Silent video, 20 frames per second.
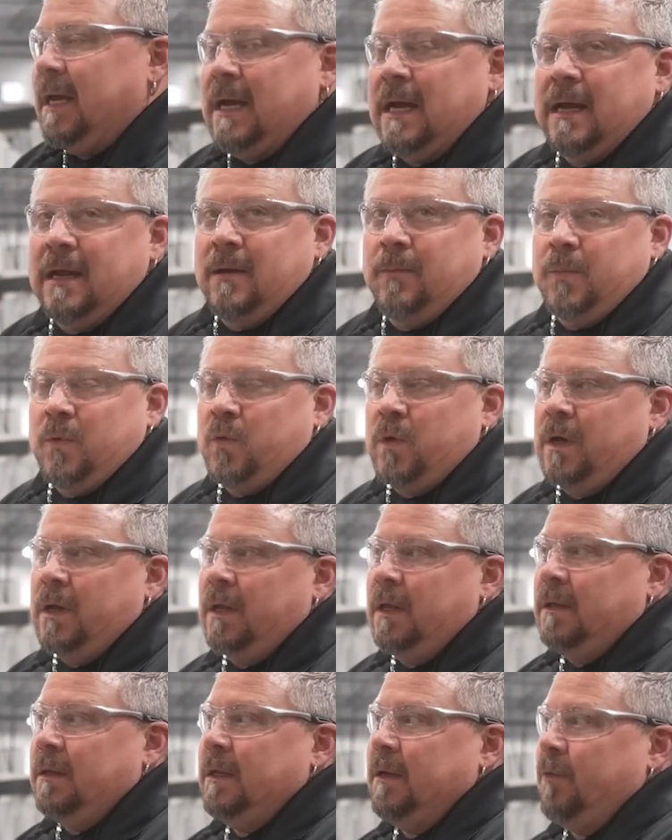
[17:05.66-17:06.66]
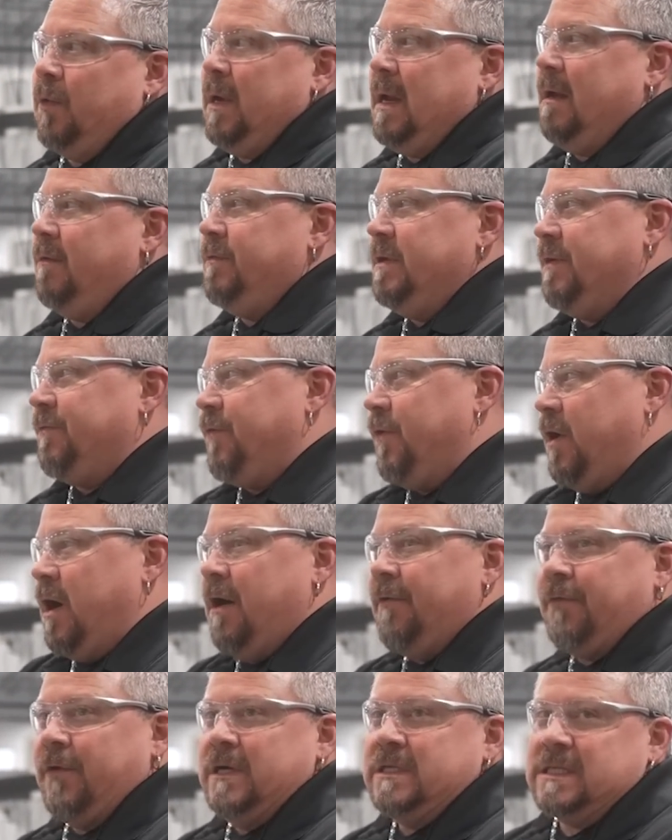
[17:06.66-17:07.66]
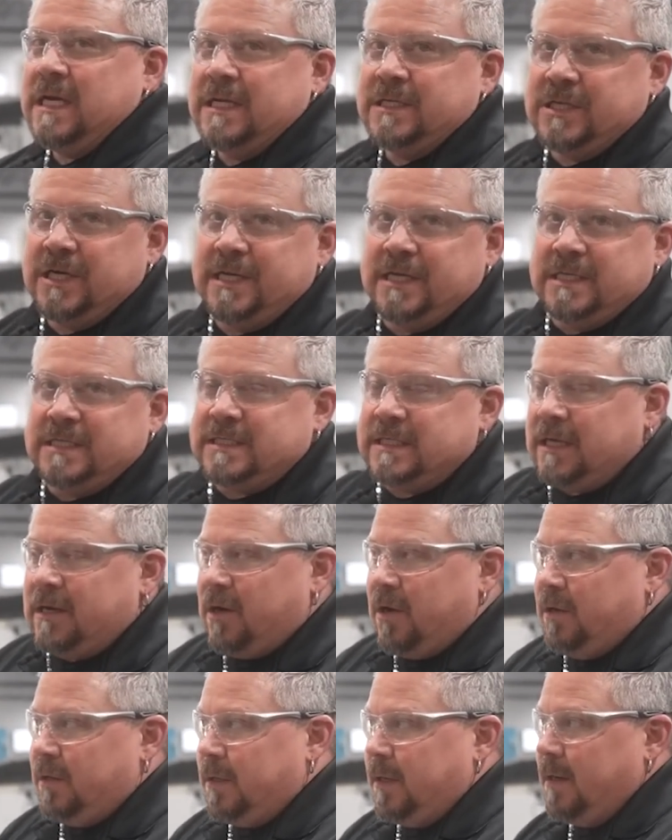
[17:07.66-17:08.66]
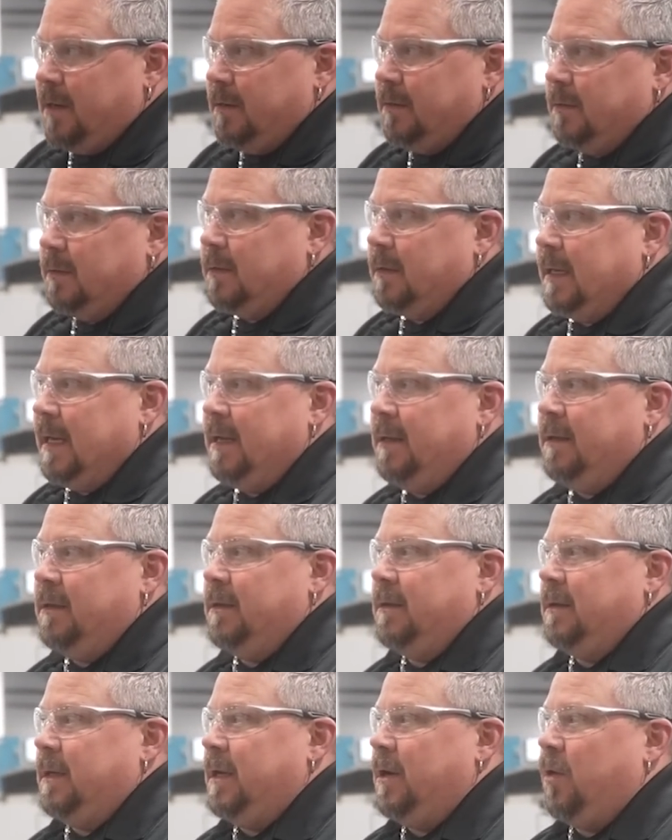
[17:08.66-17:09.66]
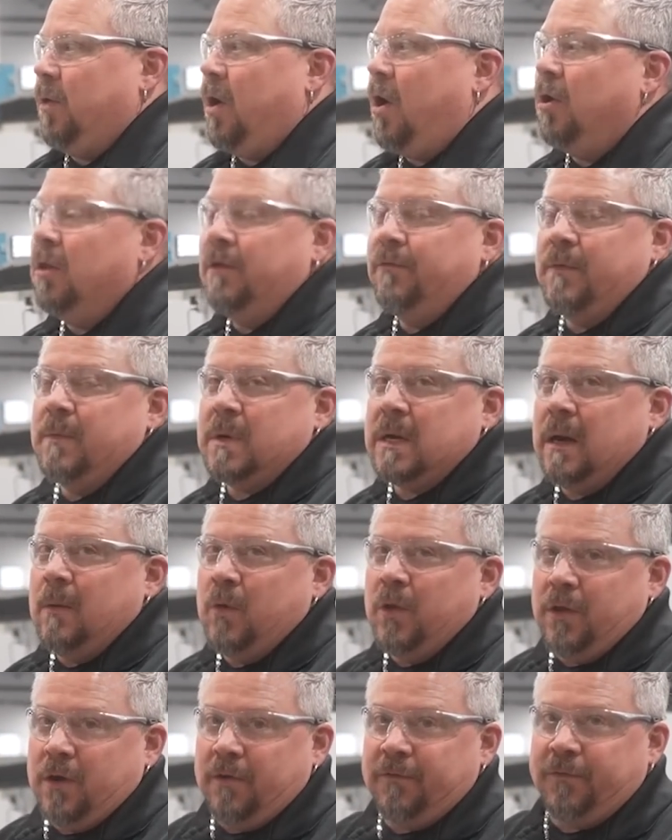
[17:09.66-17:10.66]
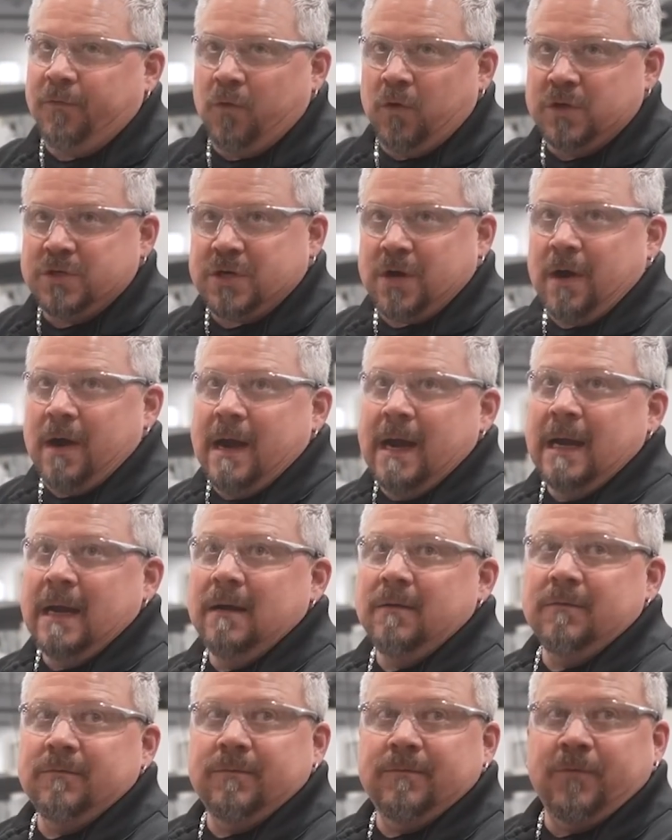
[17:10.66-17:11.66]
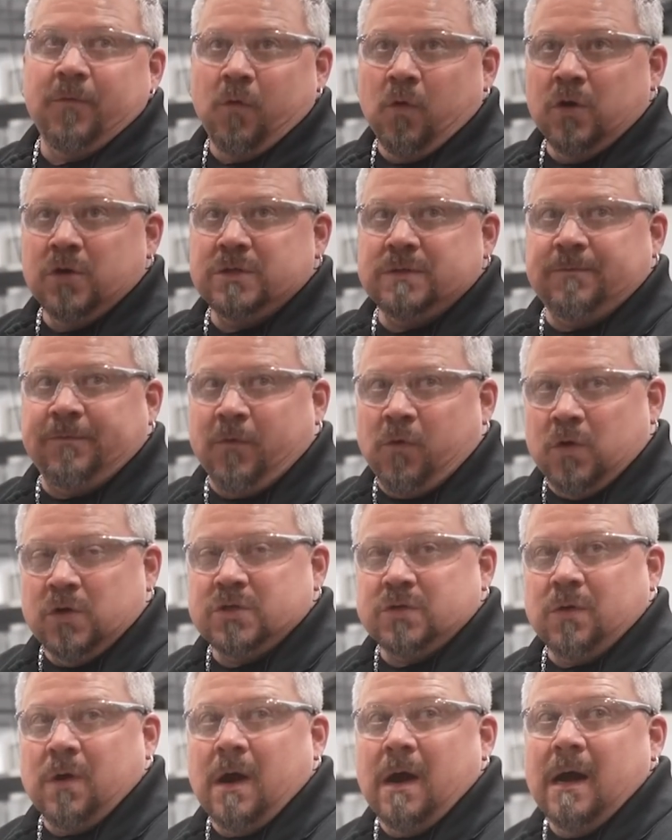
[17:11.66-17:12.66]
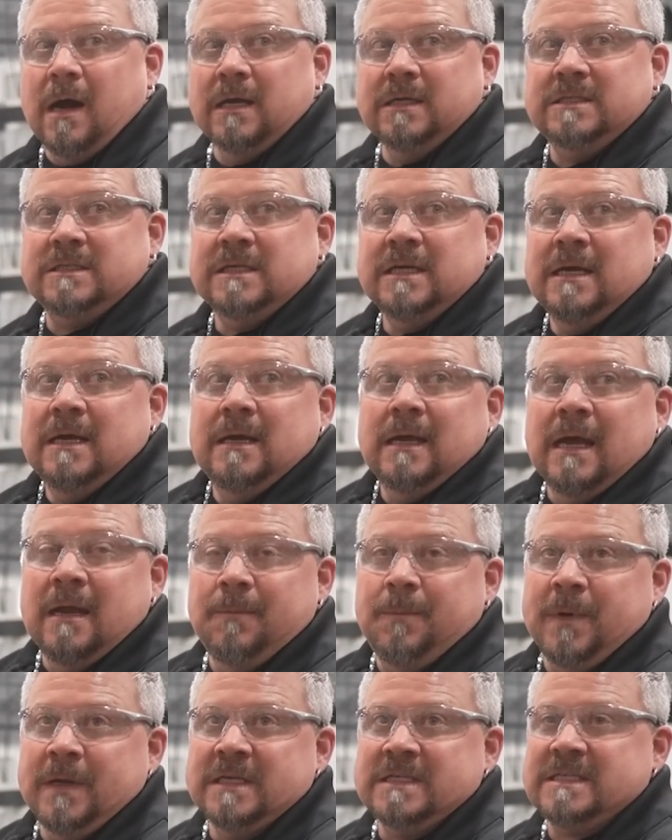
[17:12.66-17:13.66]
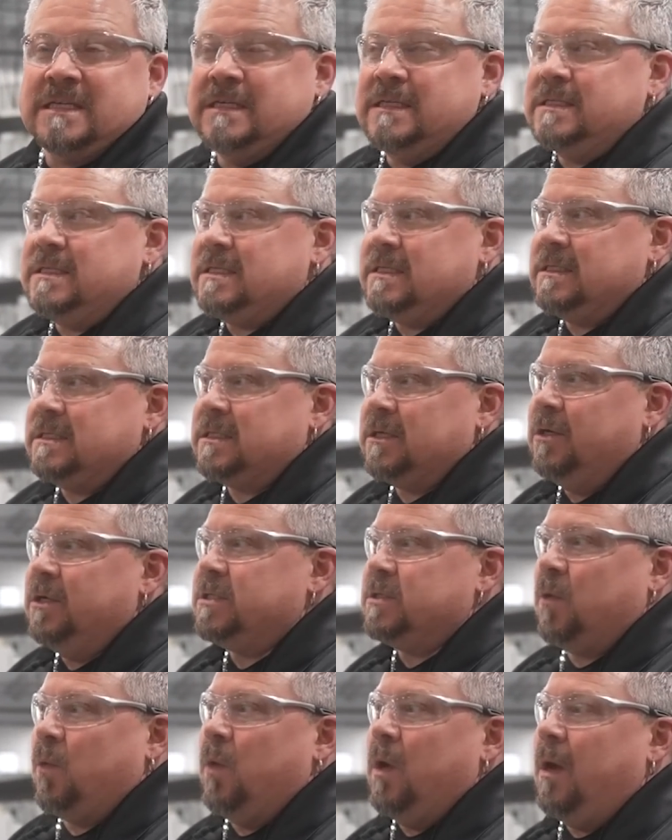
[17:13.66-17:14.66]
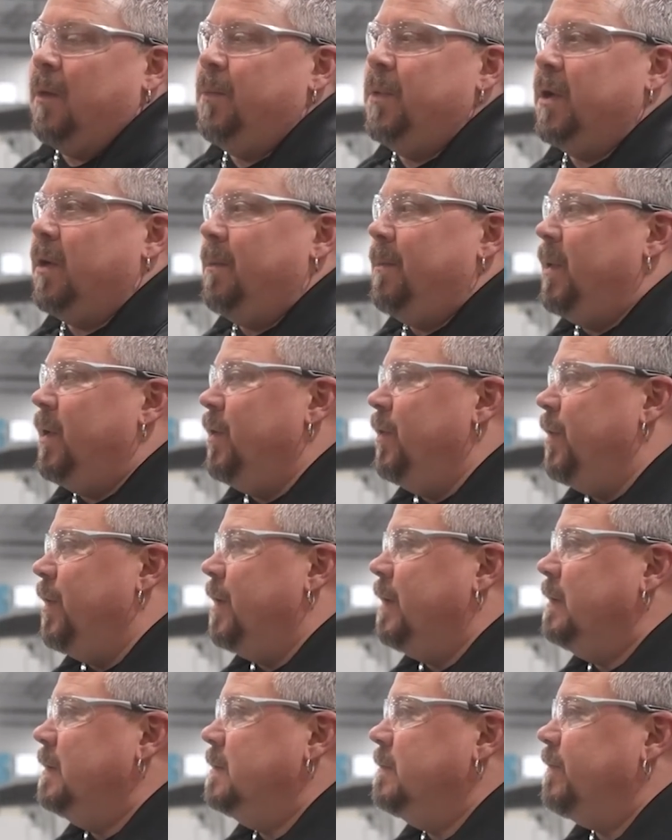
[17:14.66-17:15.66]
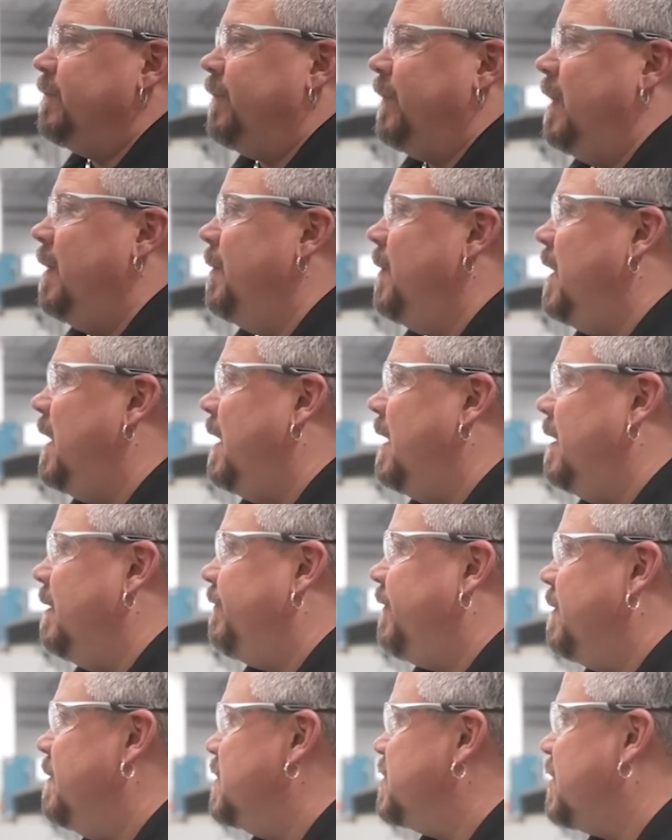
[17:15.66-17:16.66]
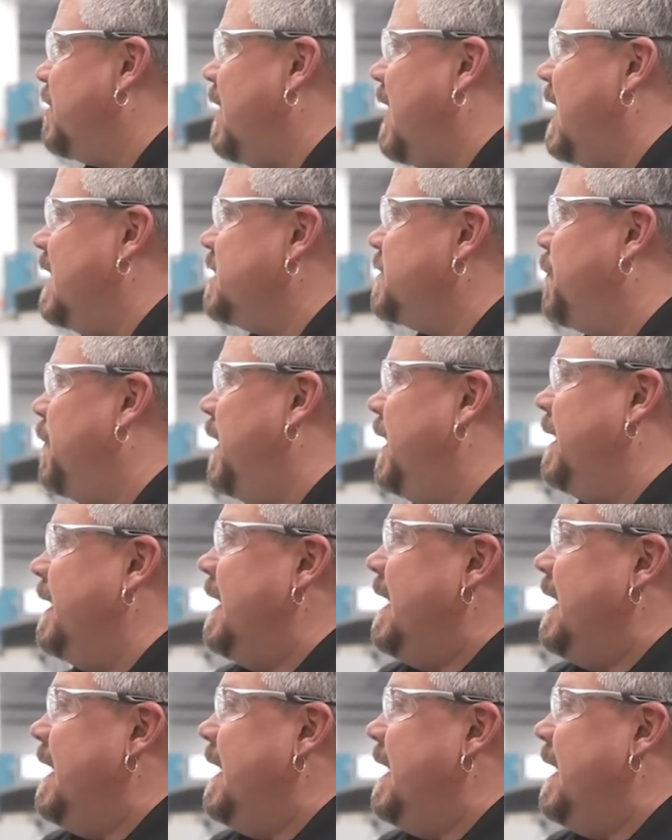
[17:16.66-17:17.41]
Yeah, well, we have different offerings like JD said earlier. And, you know, all of them come with our forged crank, forged rod, and pistons. So it's a well-built motor from scratch. But